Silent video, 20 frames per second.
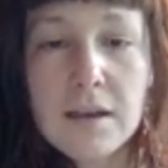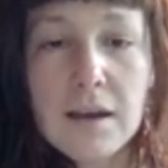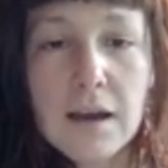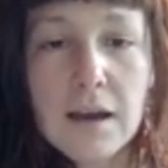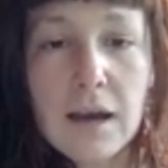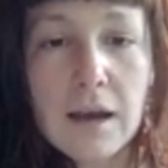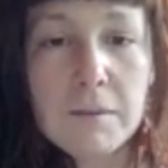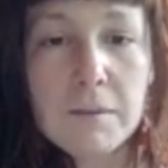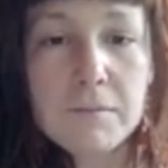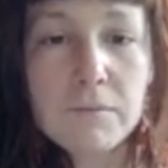
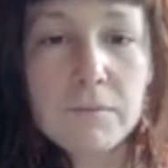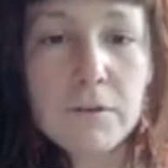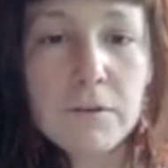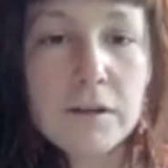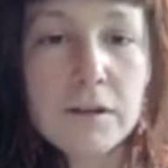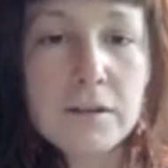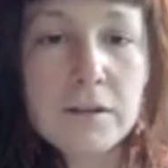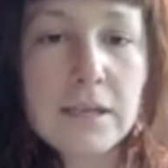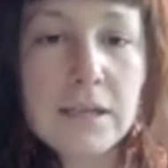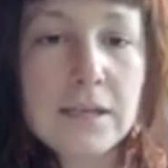um,
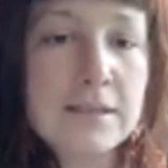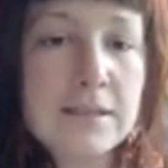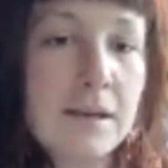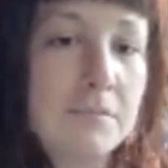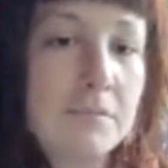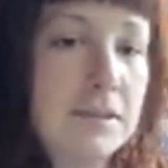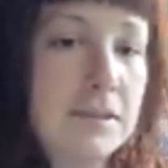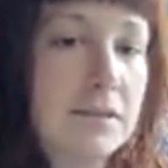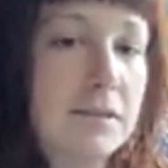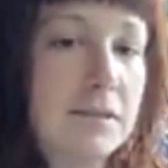where they
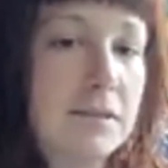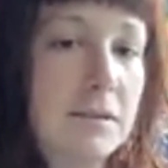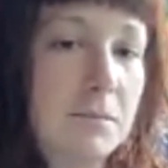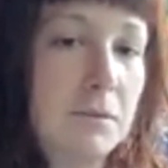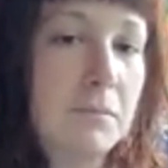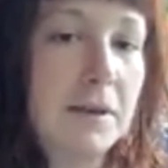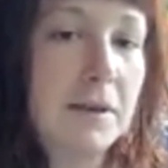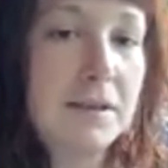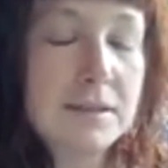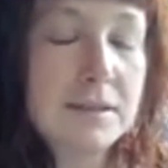sent me to some
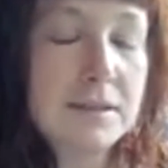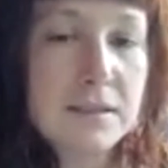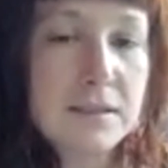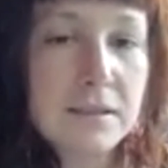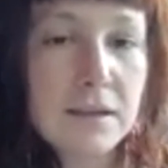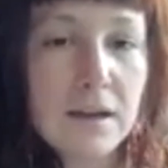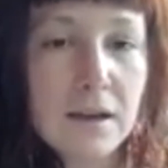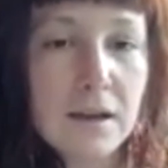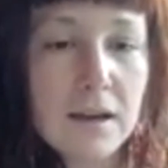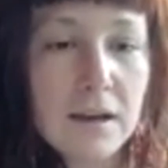
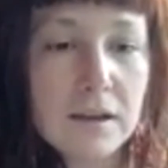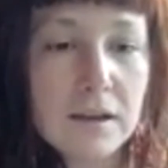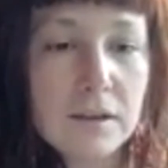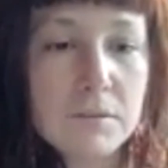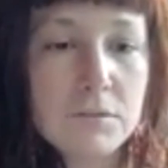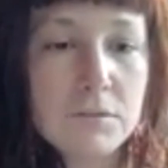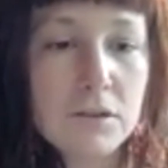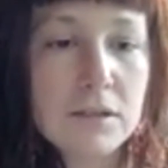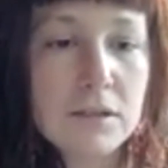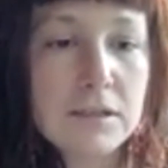amazing uh,
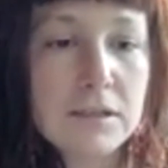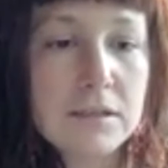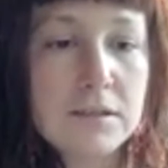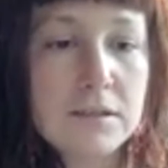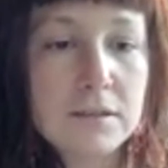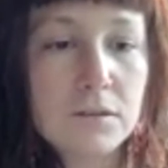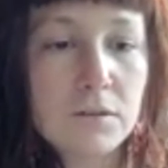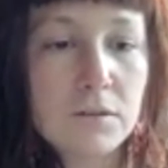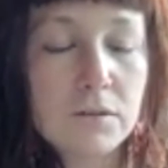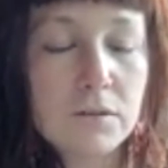communities
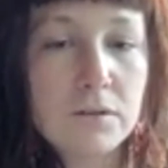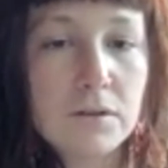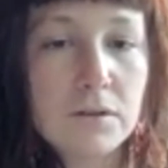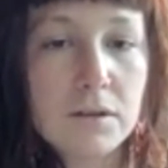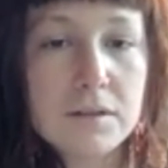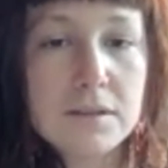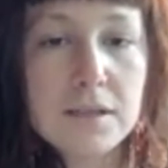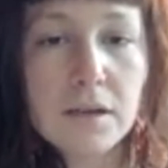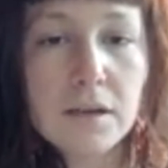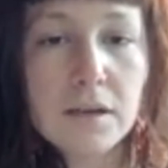in Northern
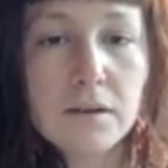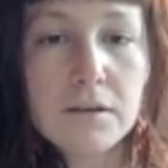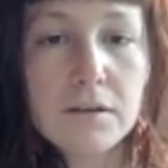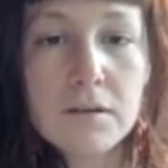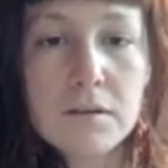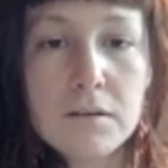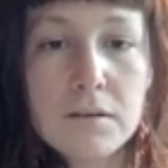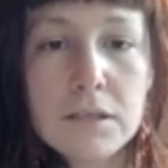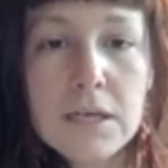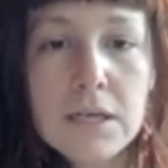
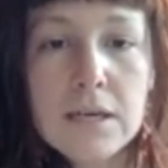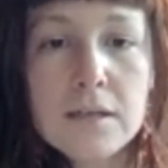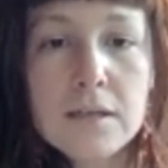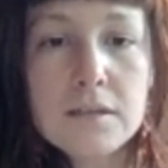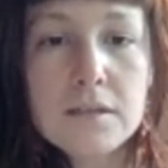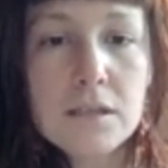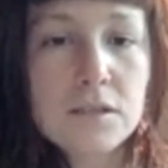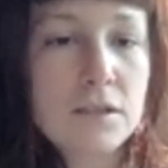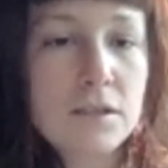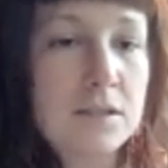Ontario,
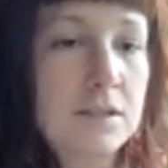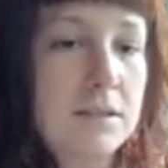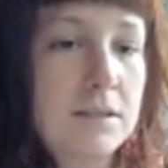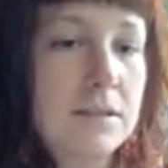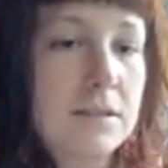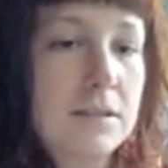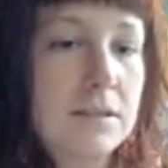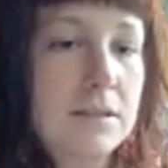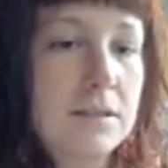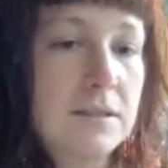such
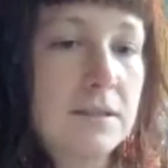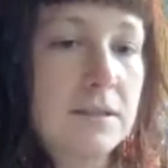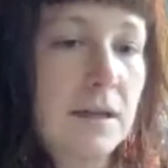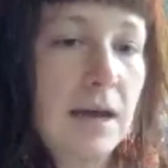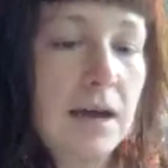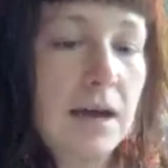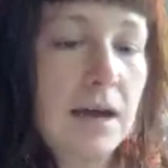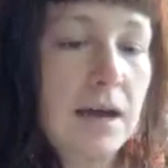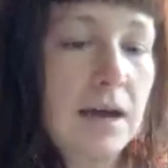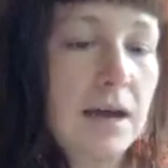as
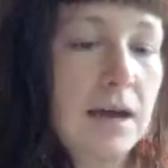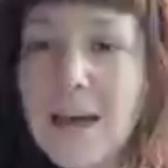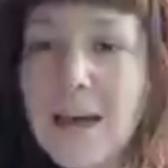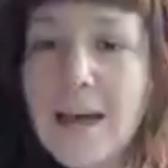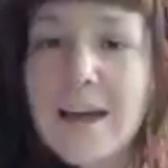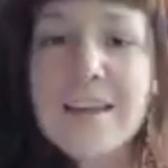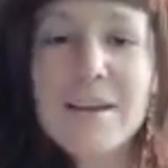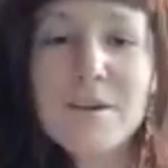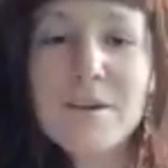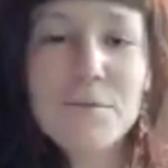
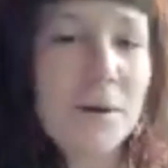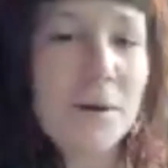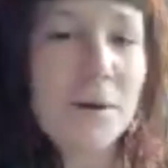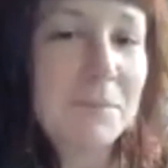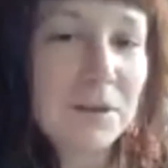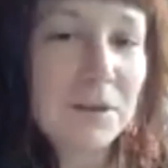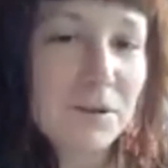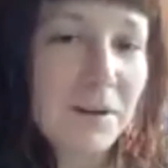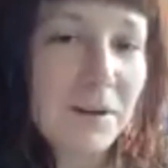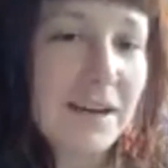Attawapiskat and
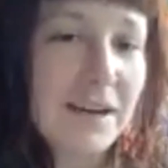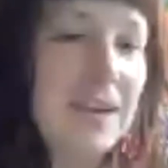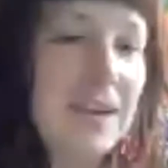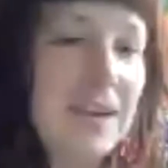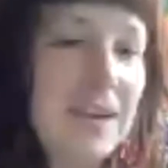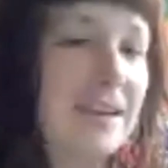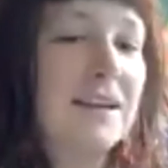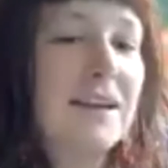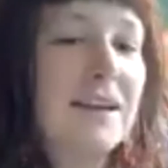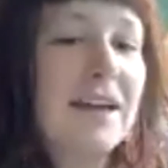Webequie.